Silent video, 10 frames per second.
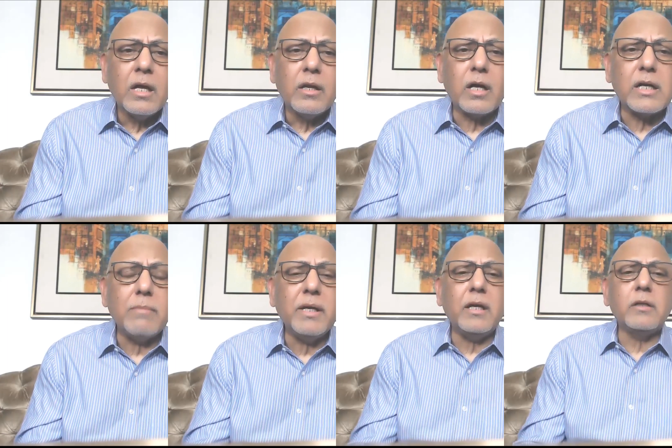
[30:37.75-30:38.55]
Now
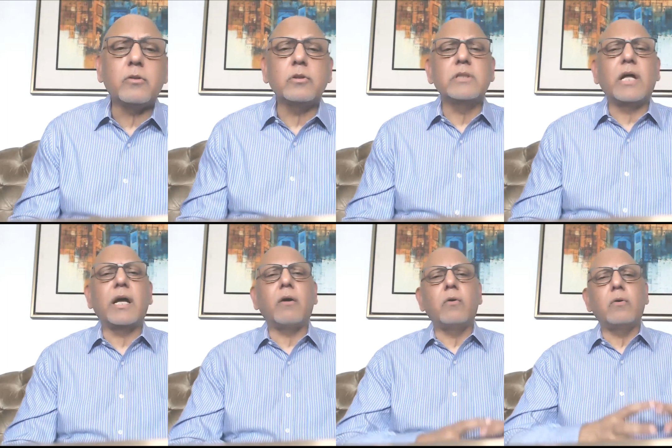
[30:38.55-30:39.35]
coming into
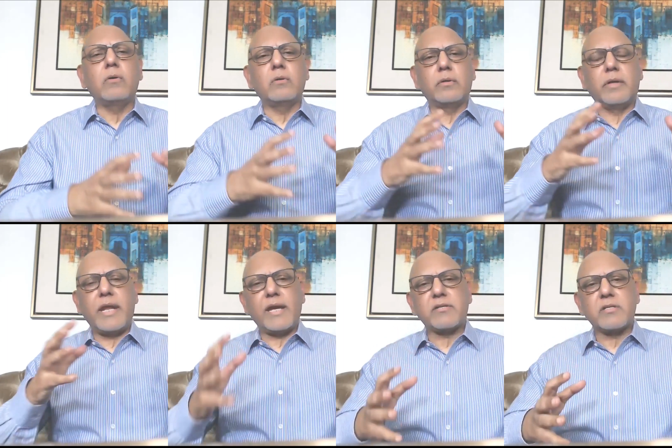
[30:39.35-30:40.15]
now
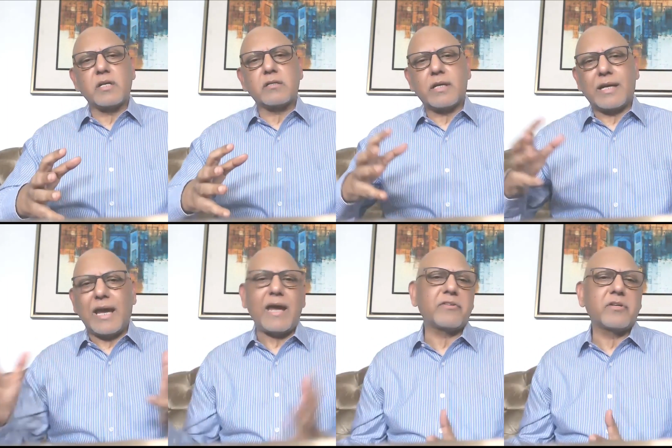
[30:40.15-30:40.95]
next is
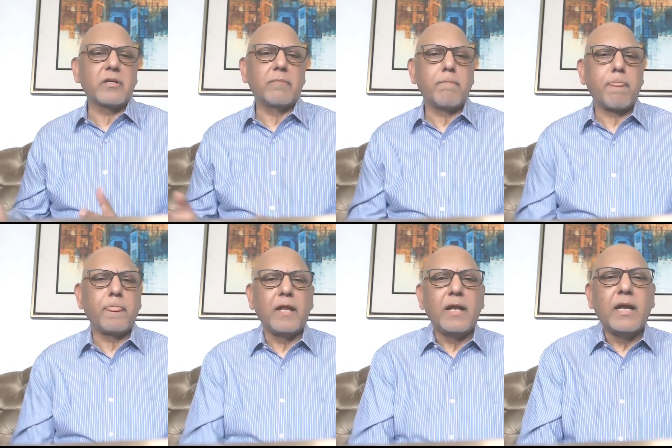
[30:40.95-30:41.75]
cash.
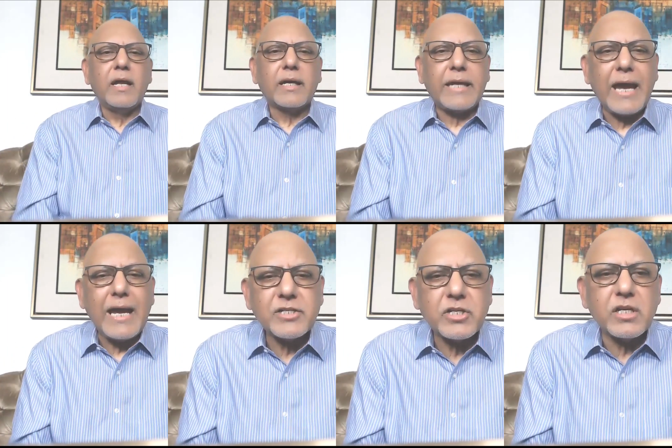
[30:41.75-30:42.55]

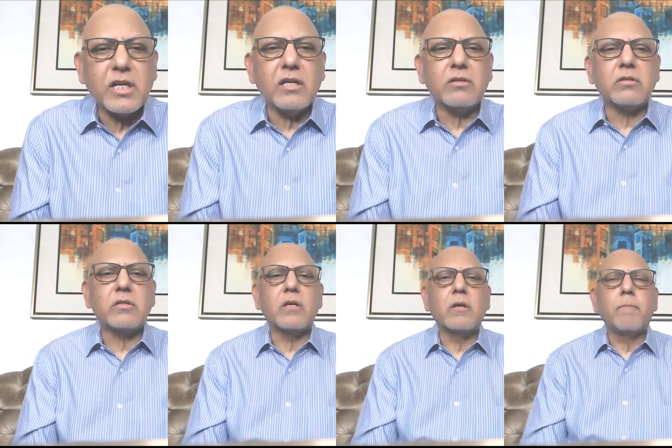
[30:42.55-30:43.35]
Cash
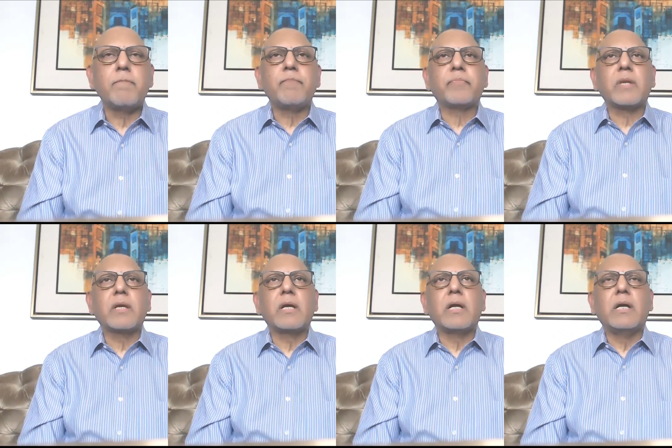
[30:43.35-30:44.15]
is,
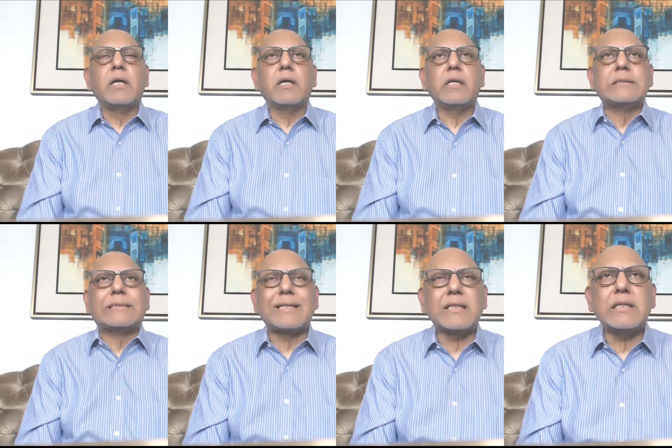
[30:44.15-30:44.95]
in
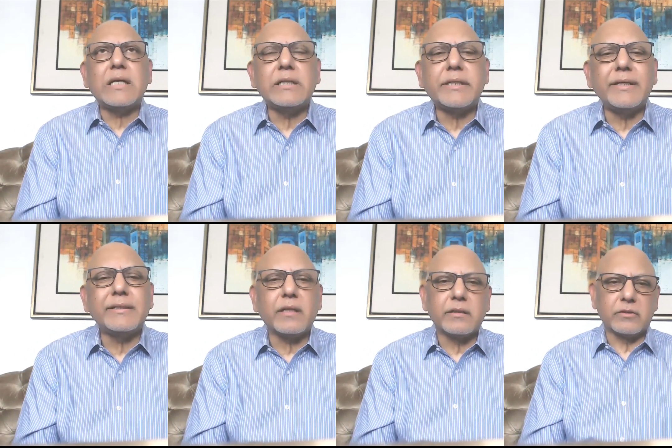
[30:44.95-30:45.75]
certain countries
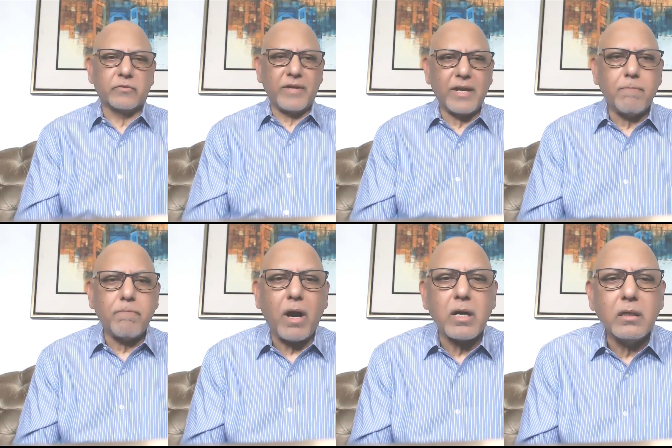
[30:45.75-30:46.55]
it is very
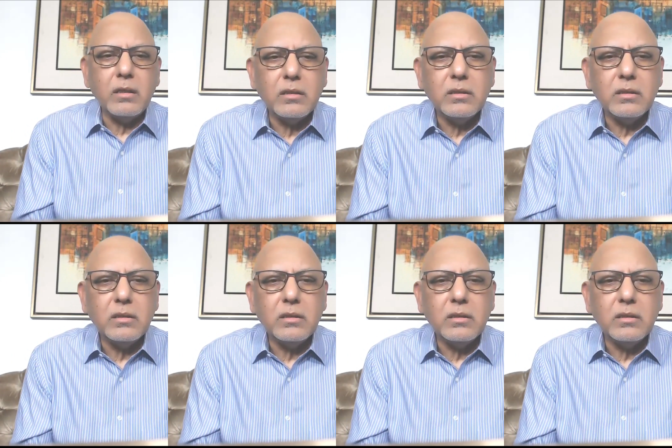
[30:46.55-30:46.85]
important,